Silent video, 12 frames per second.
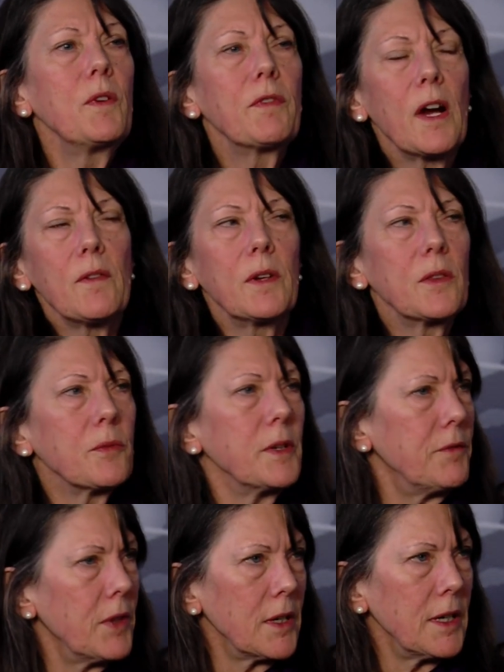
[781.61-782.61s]
We've covered
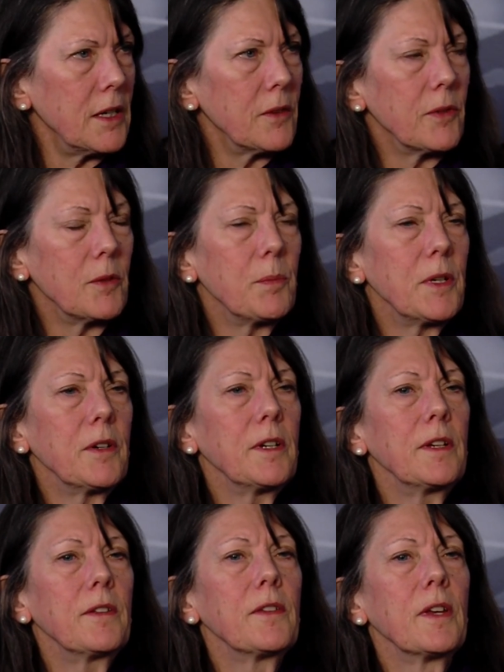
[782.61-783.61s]
three very different
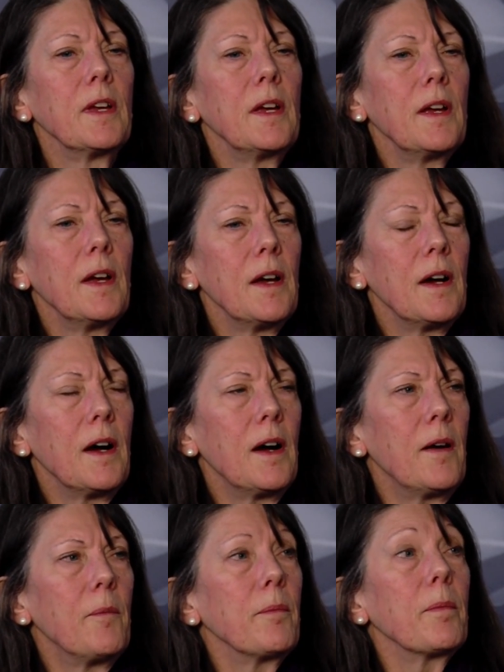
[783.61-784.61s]
periods.
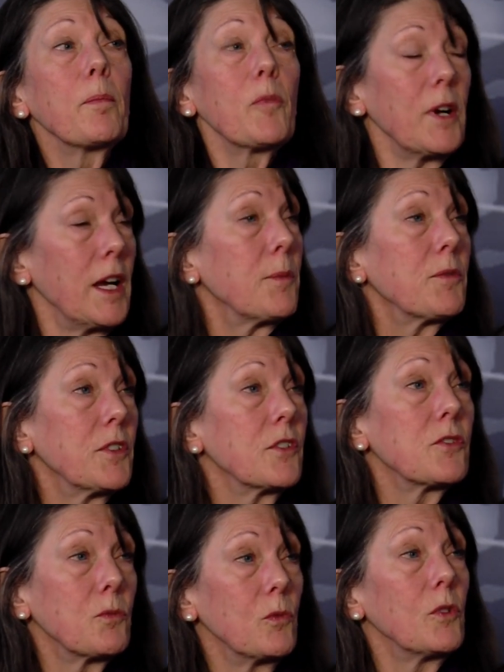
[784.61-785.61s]
Um, perhaps
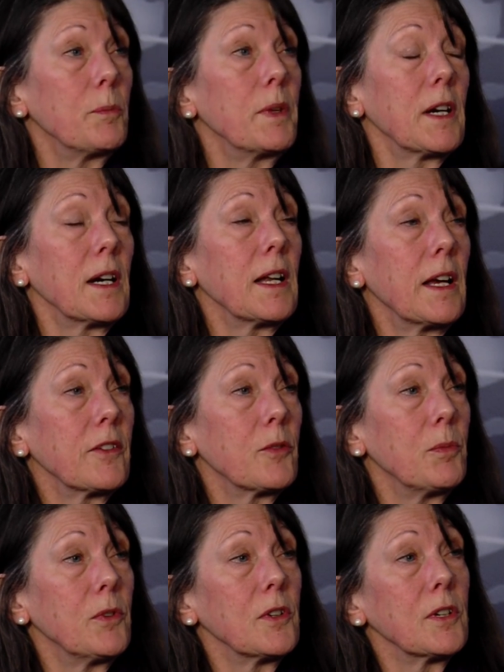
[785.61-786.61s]
this will be our
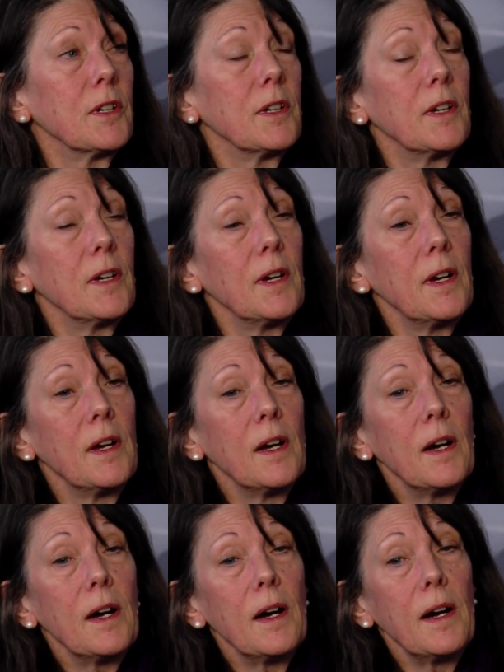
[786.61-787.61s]
last book.
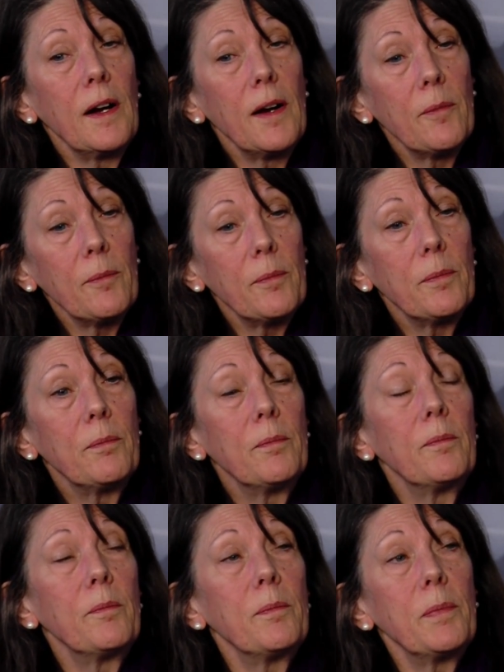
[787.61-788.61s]
Um,
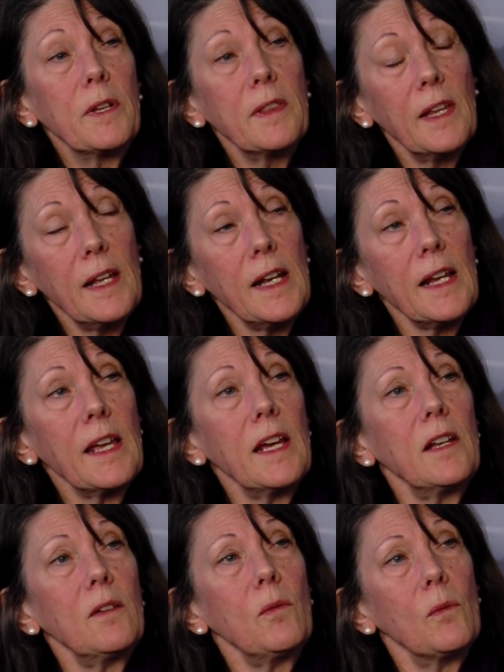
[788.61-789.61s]
but then
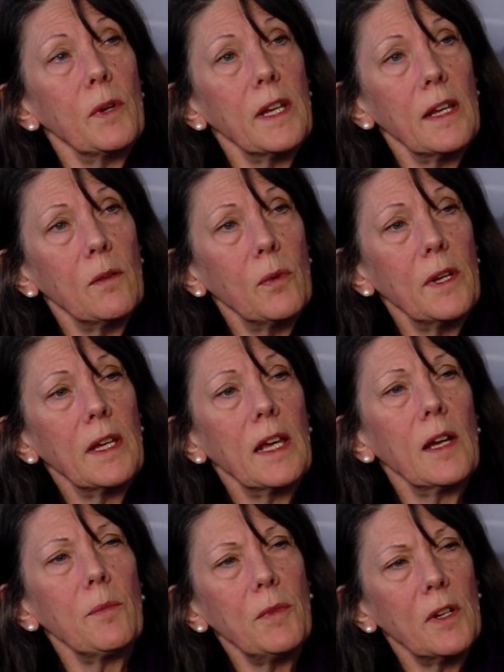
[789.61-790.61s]
again, we, we
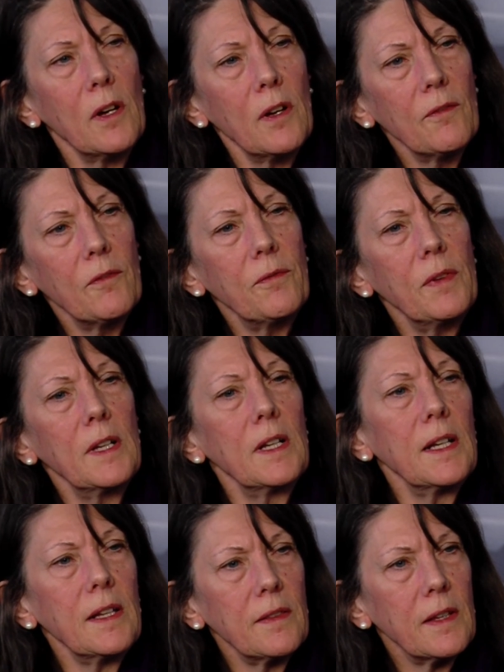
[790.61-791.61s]
kept on
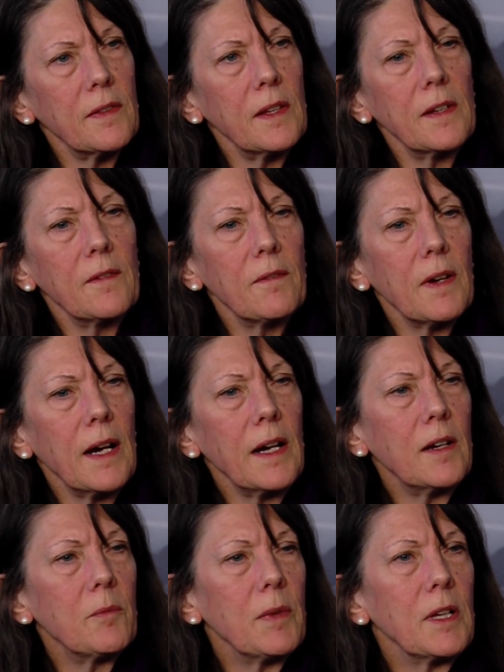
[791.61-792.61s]
feeling that the
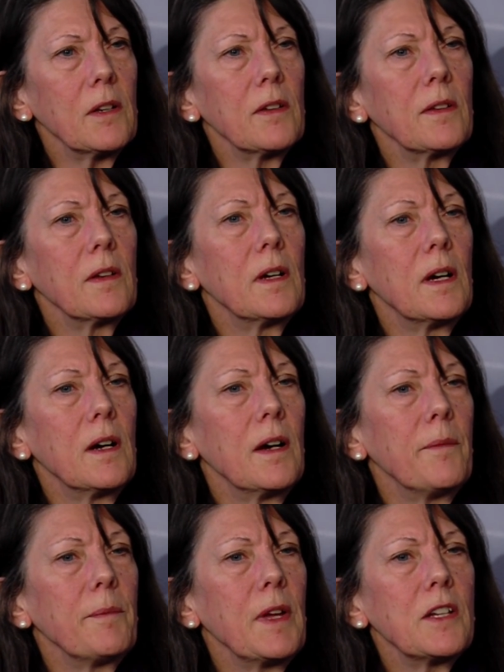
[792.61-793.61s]
environment
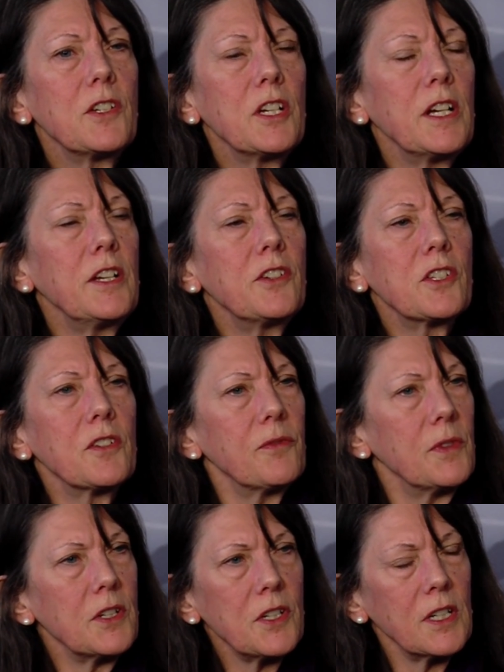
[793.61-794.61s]
um, had changed
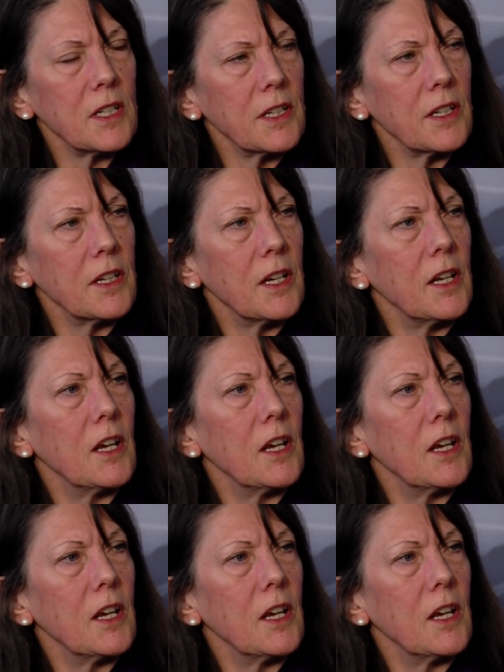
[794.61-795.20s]
sufficiently